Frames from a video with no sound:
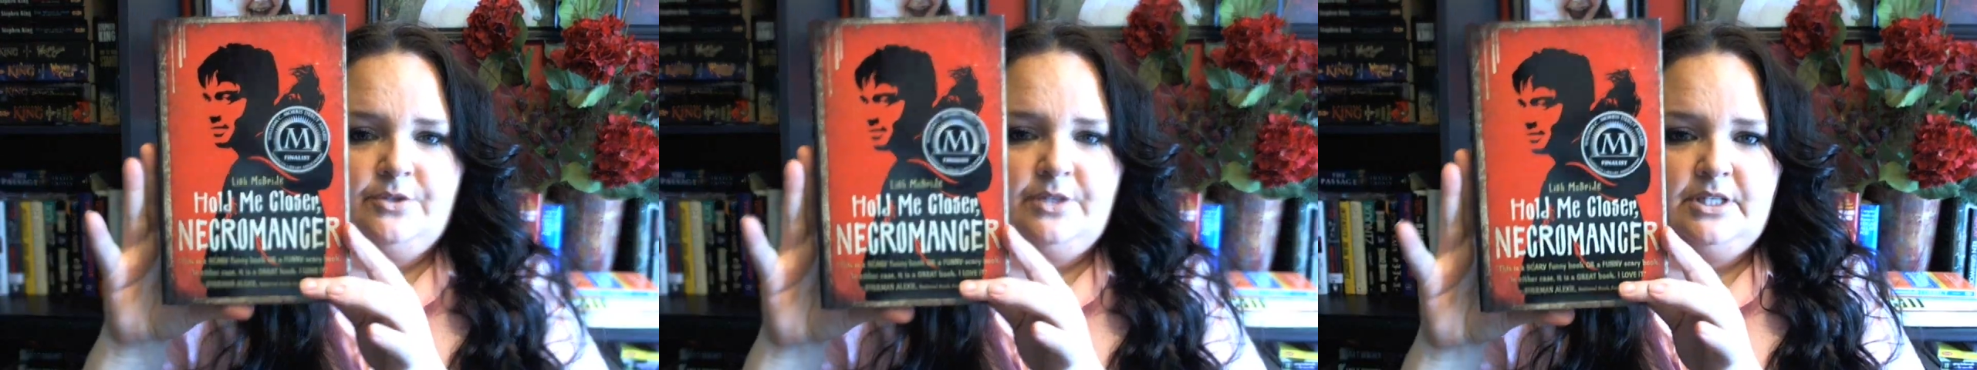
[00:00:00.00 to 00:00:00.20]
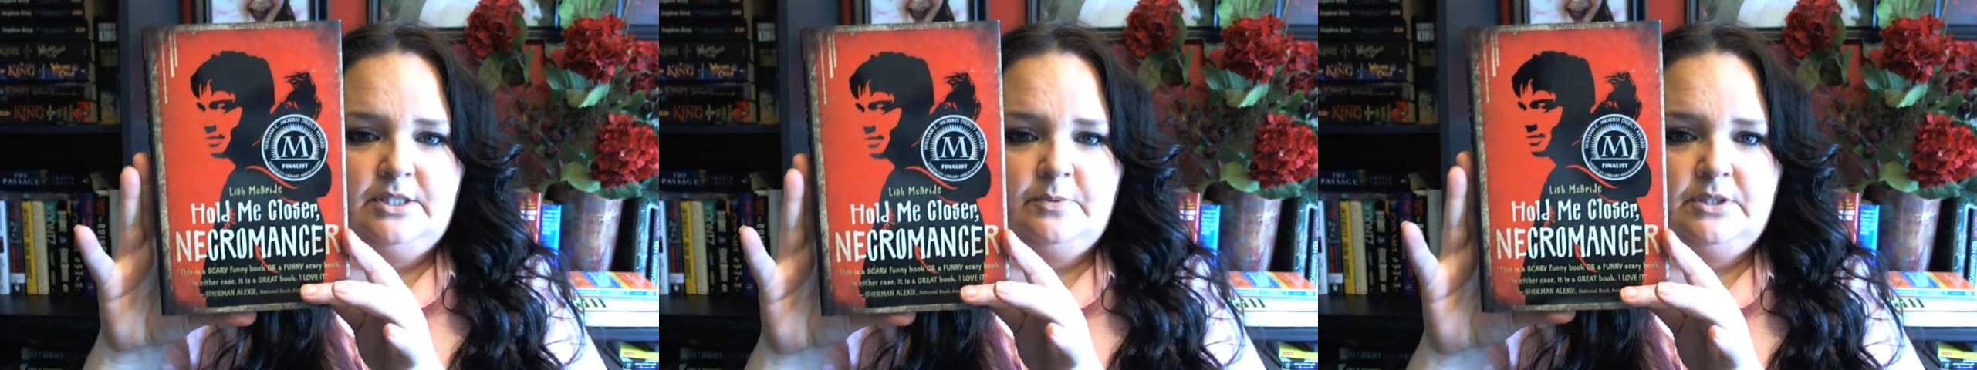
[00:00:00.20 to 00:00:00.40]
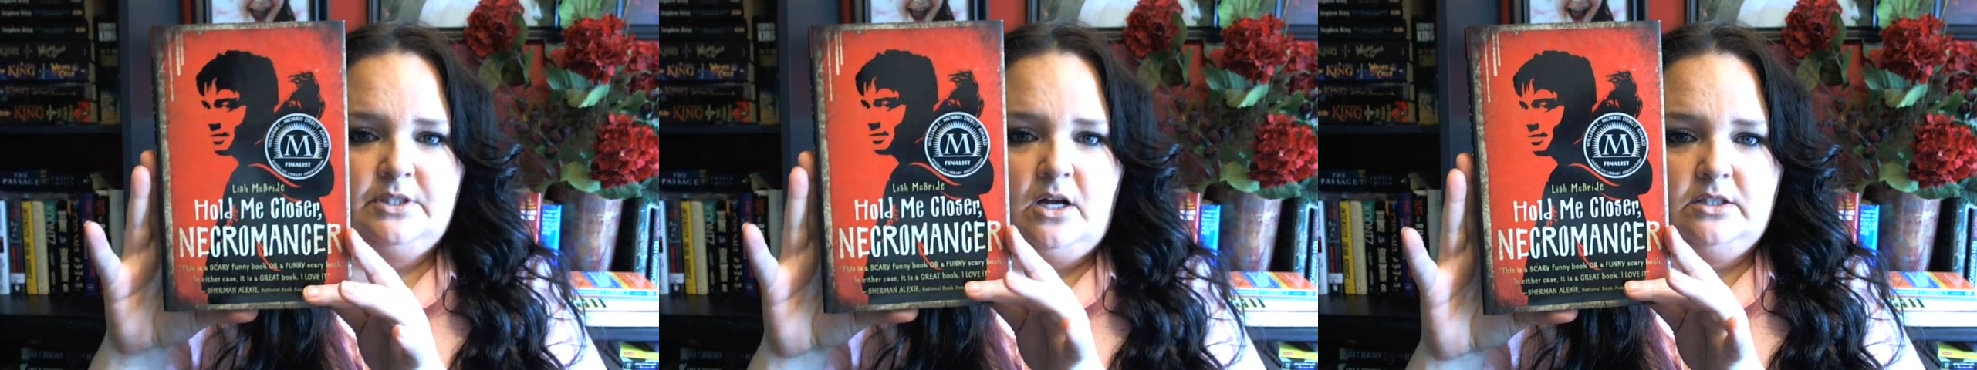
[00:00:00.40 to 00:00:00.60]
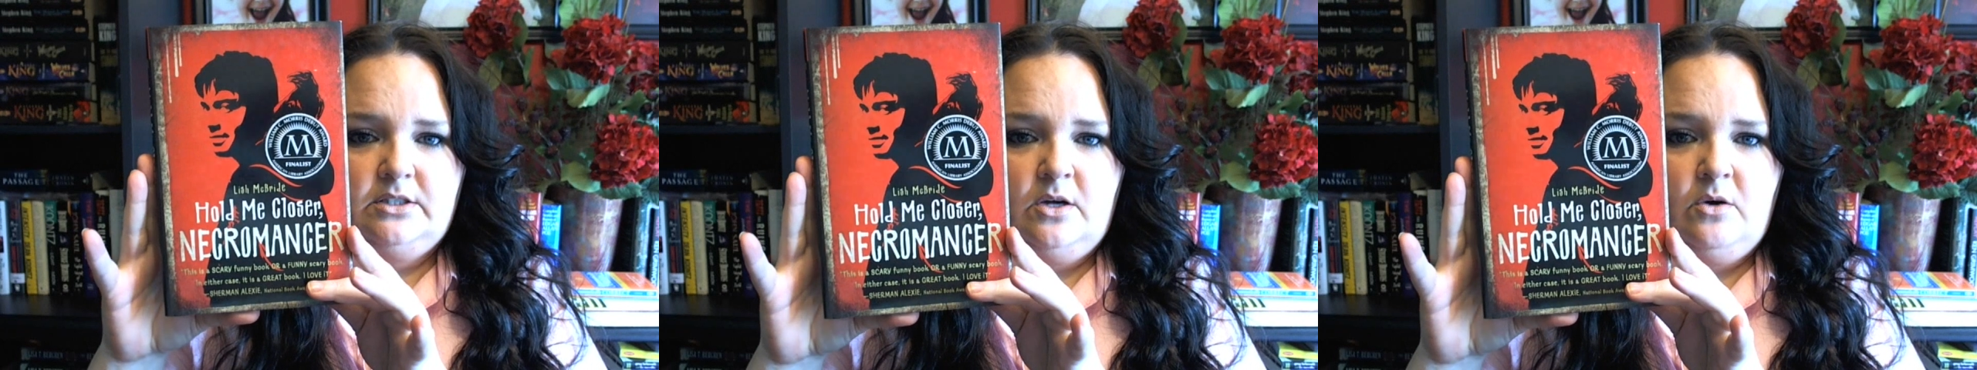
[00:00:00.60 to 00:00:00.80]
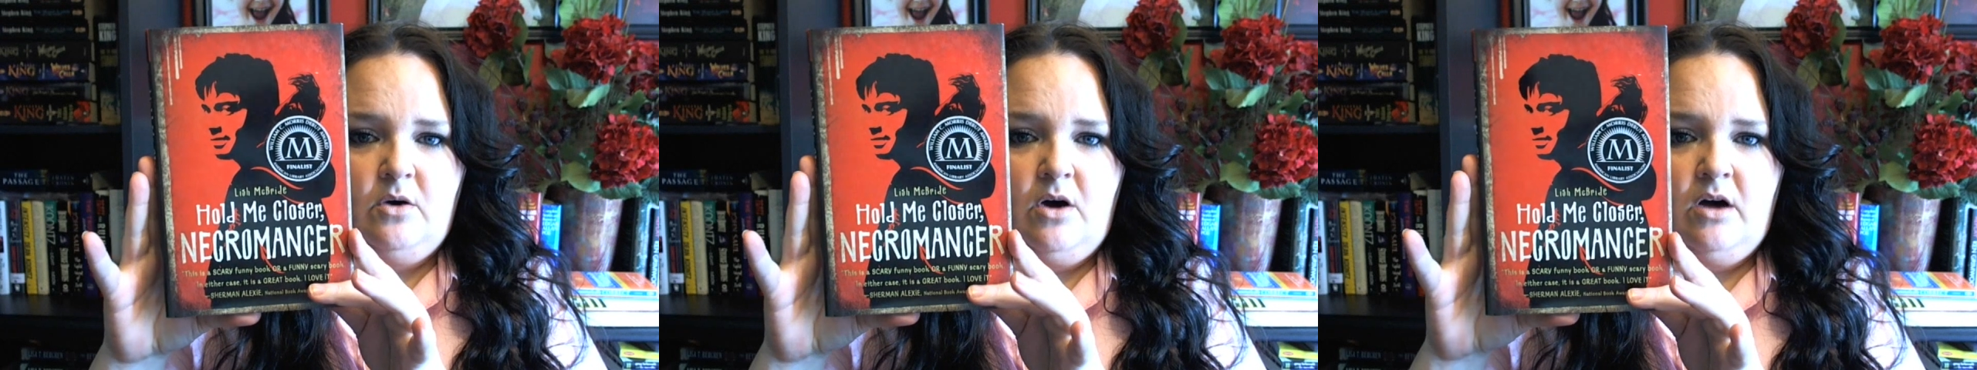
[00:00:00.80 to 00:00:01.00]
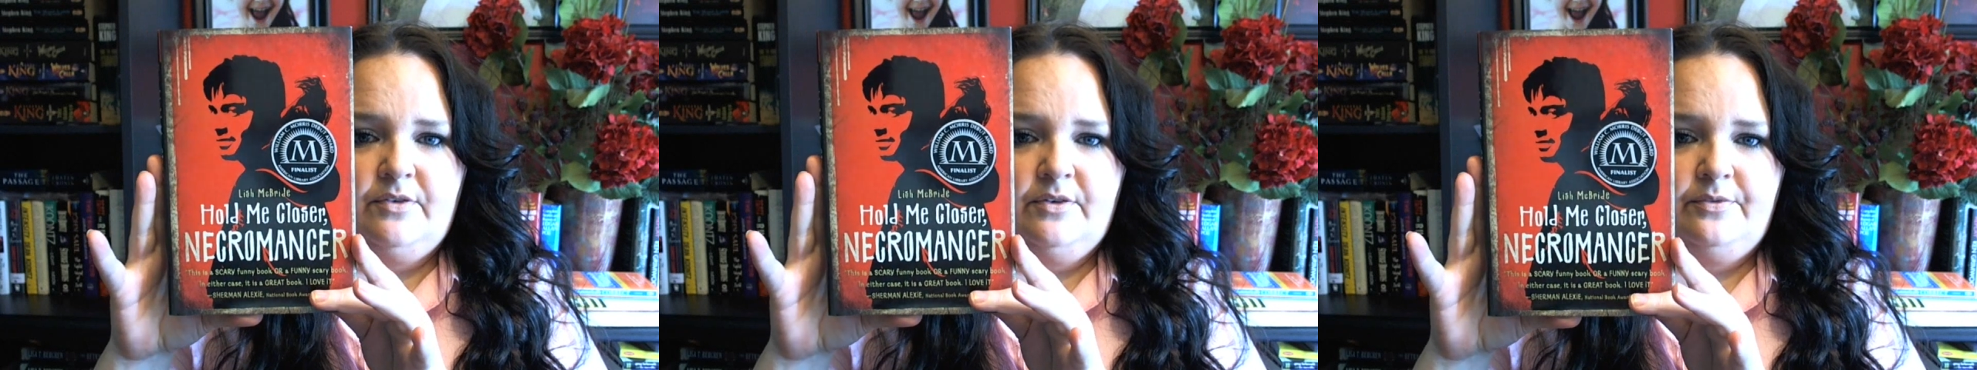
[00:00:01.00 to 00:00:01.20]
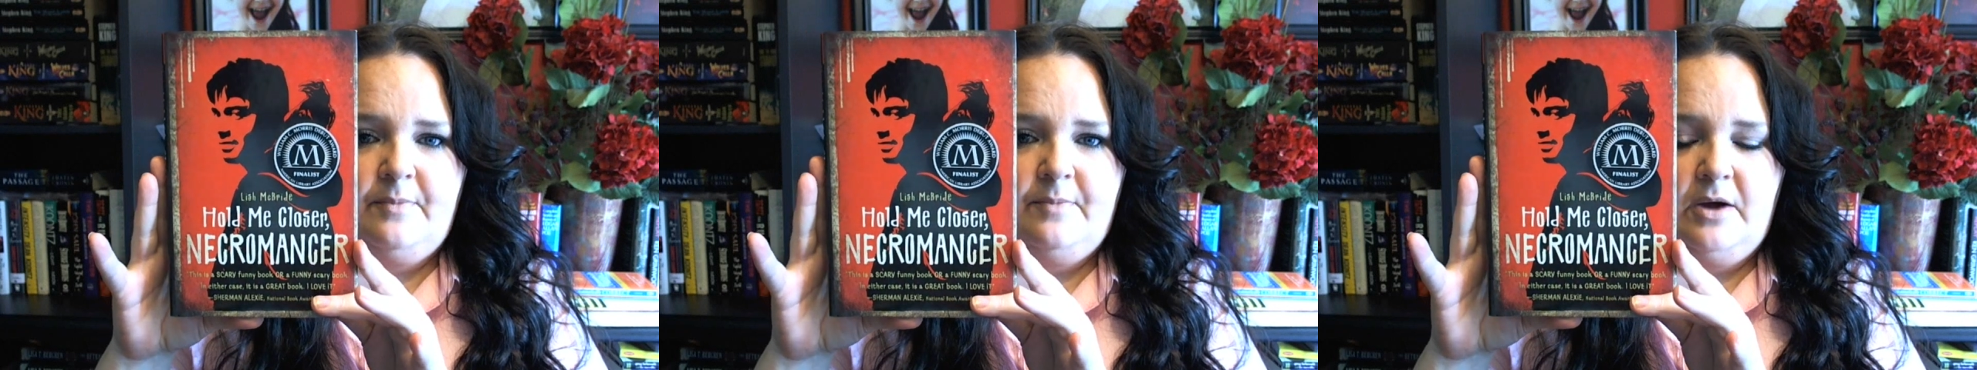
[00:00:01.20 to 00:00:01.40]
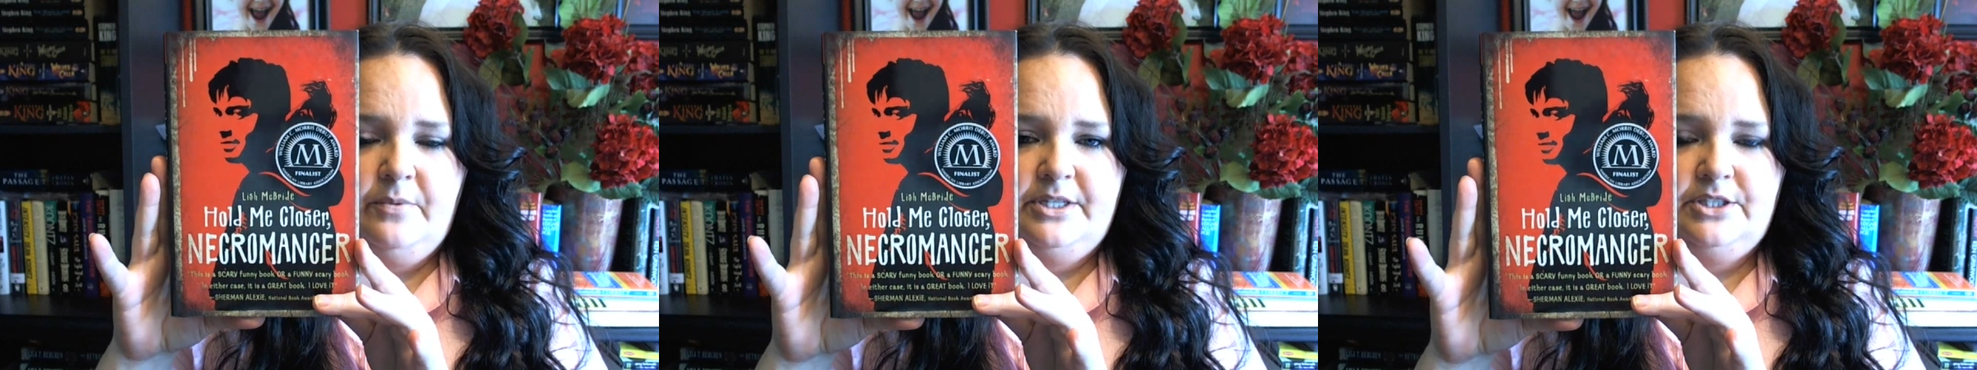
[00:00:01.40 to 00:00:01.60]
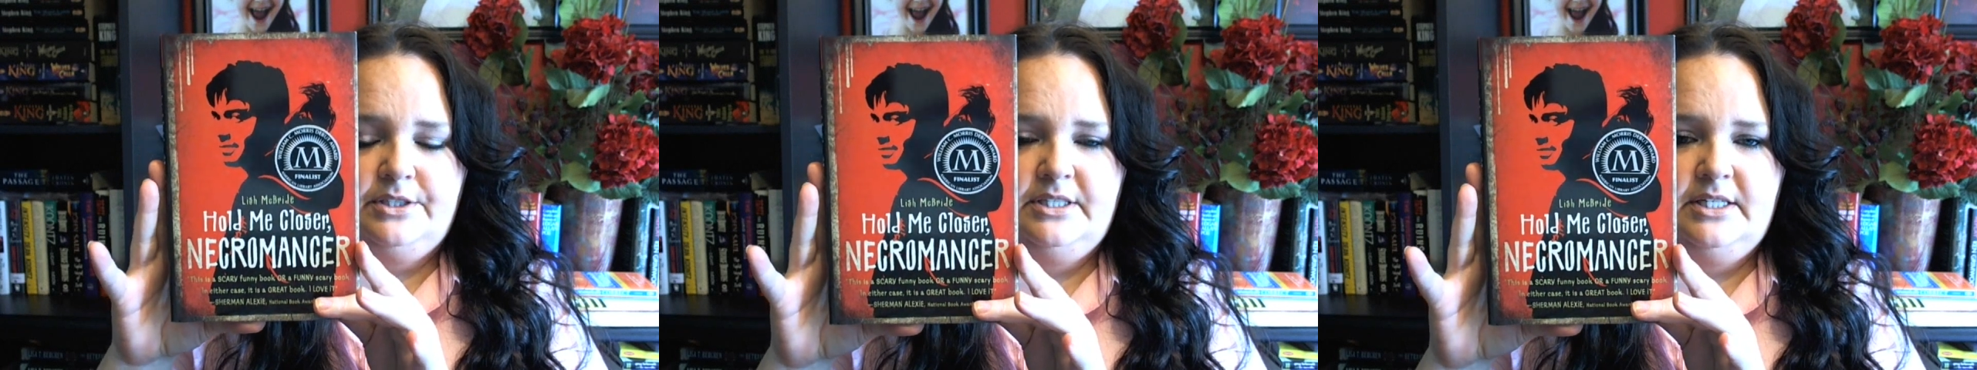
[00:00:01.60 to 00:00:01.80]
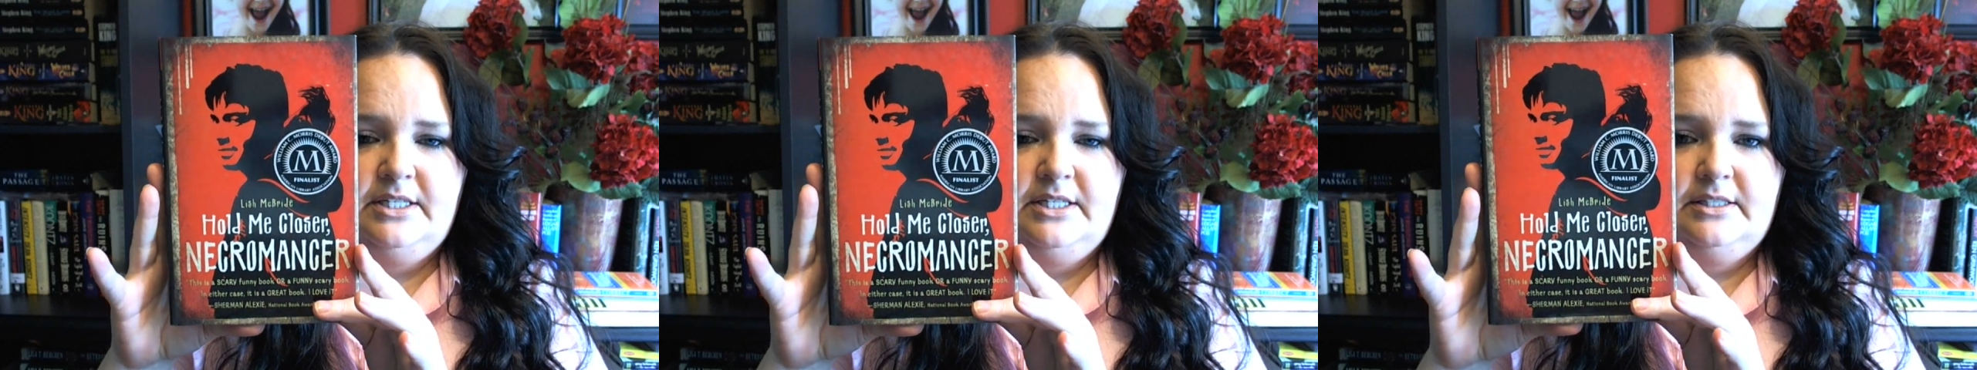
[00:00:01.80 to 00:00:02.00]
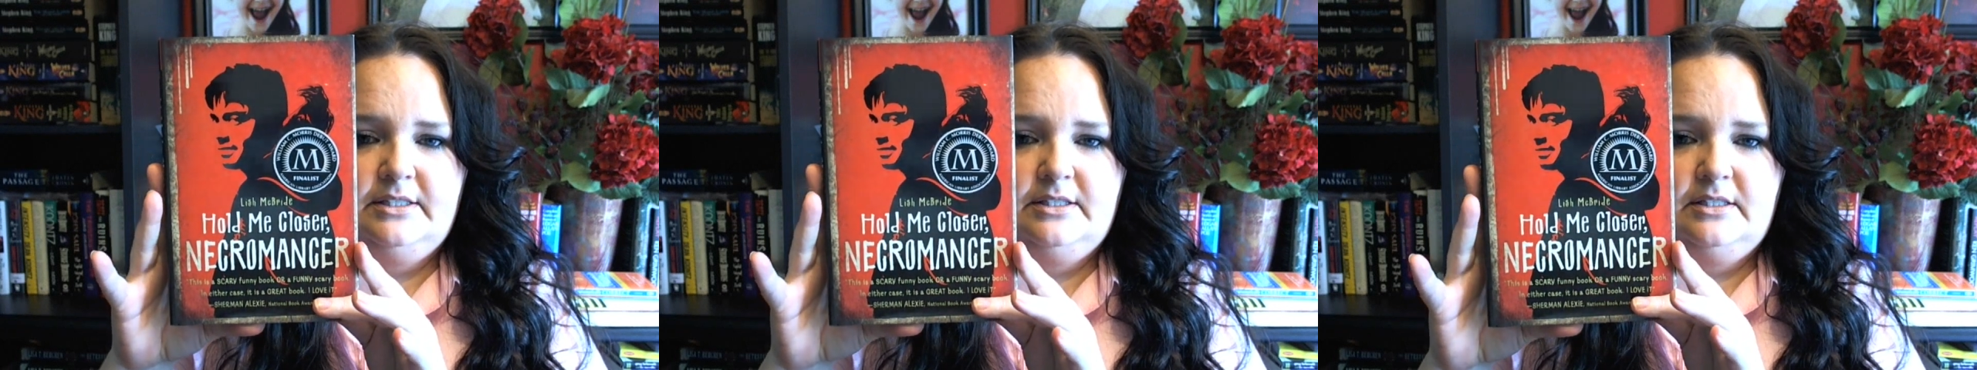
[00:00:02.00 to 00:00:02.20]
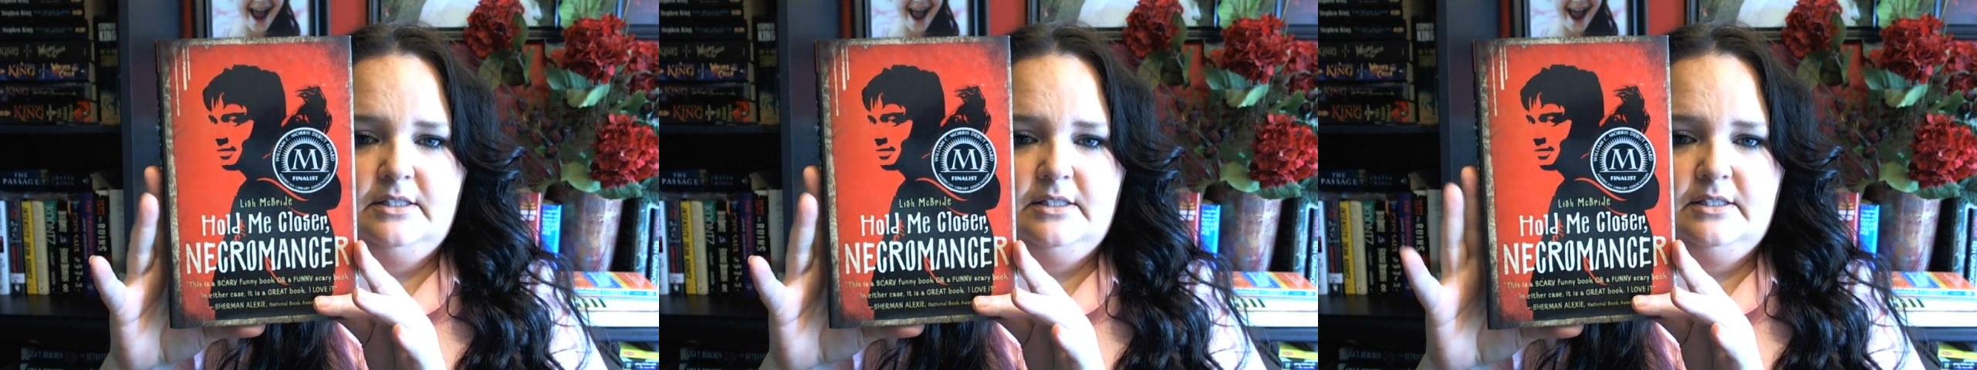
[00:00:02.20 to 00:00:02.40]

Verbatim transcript: This was also off of my wish list,